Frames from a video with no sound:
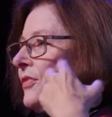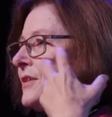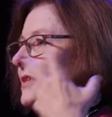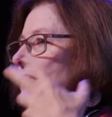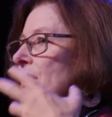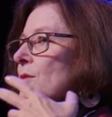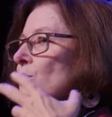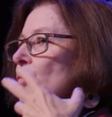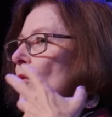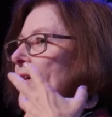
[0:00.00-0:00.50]

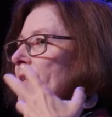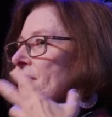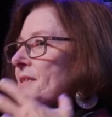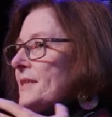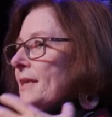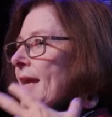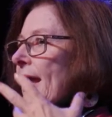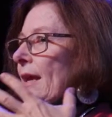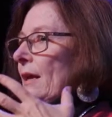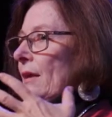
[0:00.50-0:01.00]
this is why
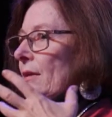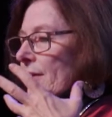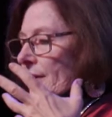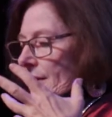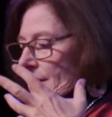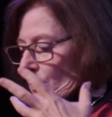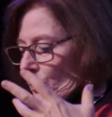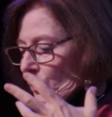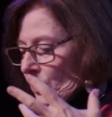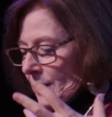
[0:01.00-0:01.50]
scale
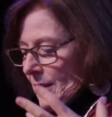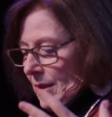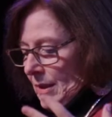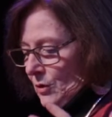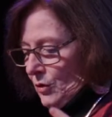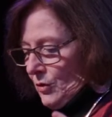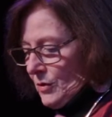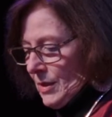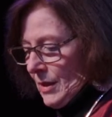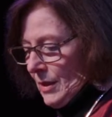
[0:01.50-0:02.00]
is a really
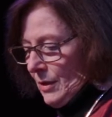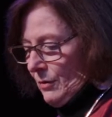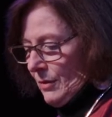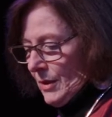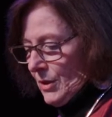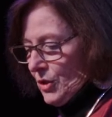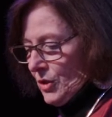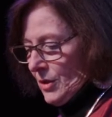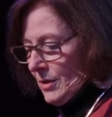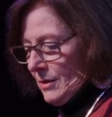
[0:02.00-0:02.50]
interesting
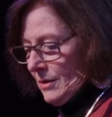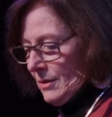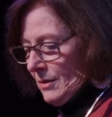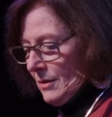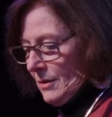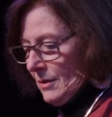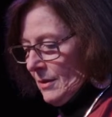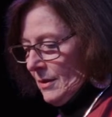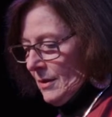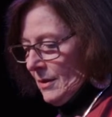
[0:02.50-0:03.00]
question.
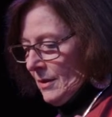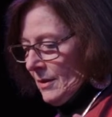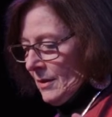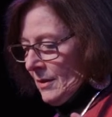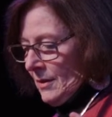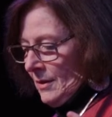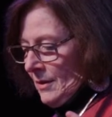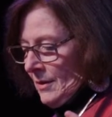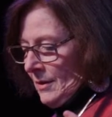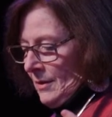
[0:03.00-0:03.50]

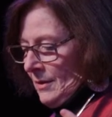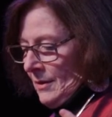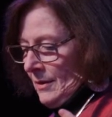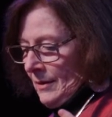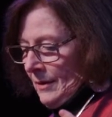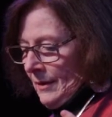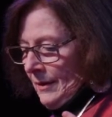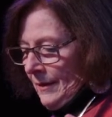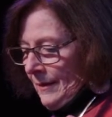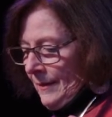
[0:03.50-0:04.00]

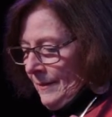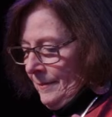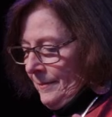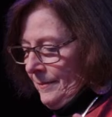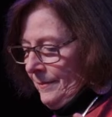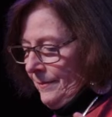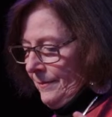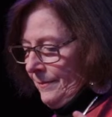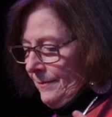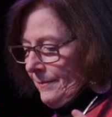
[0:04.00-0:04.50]

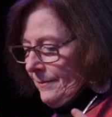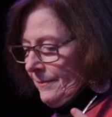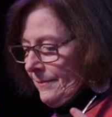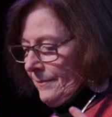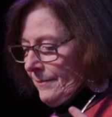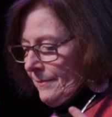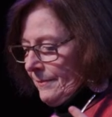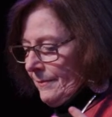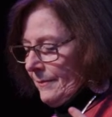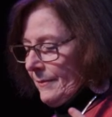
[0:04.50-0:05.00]
And
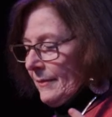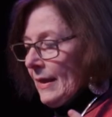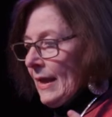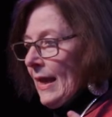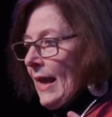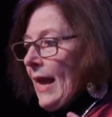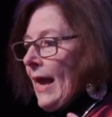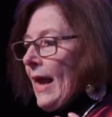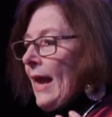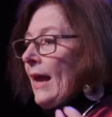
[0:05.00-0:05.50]

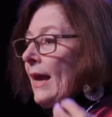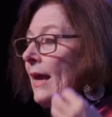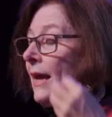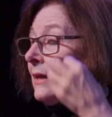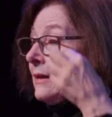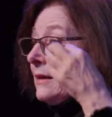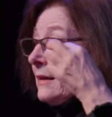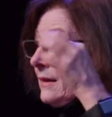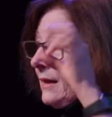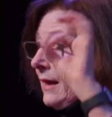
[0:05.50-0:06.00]

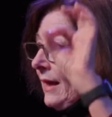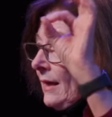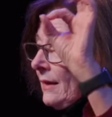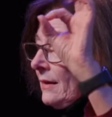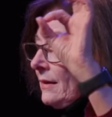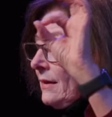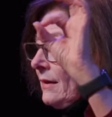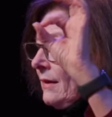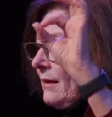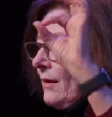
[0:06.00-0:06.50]

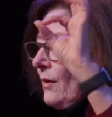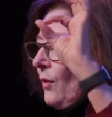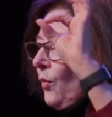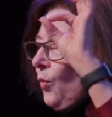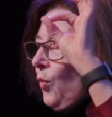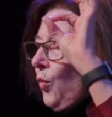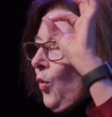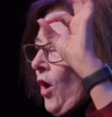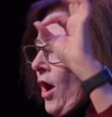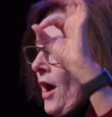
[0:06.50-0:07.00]
again,
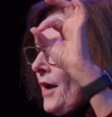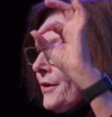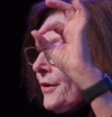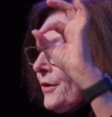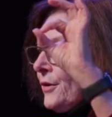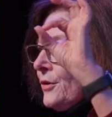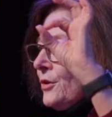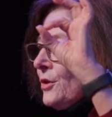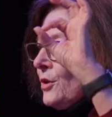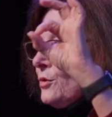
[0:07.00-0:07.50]

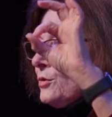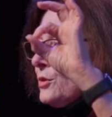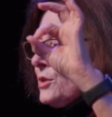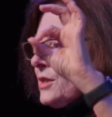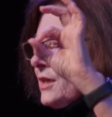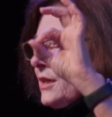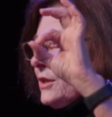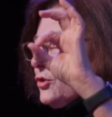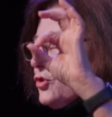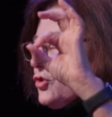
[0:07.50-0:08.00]
water
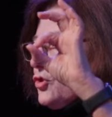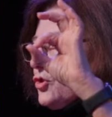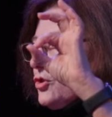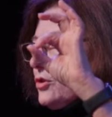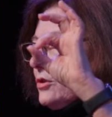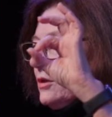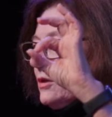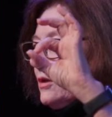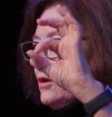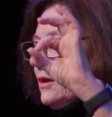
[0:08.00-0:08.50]

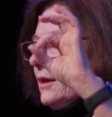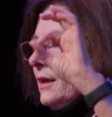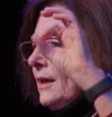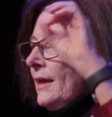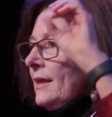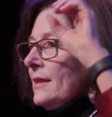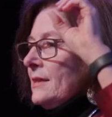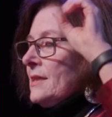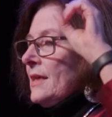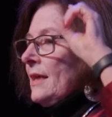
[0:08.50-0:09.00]
usage
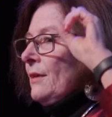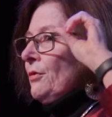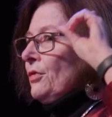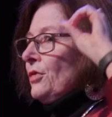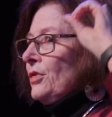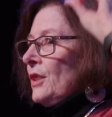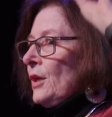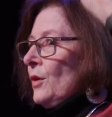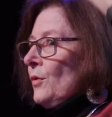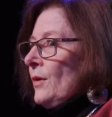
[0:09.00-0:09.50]
is in
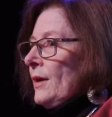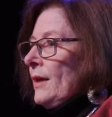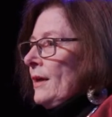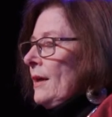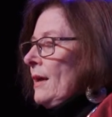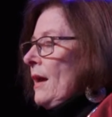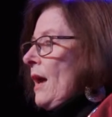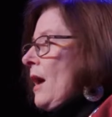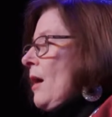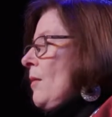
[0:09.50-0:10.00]
theory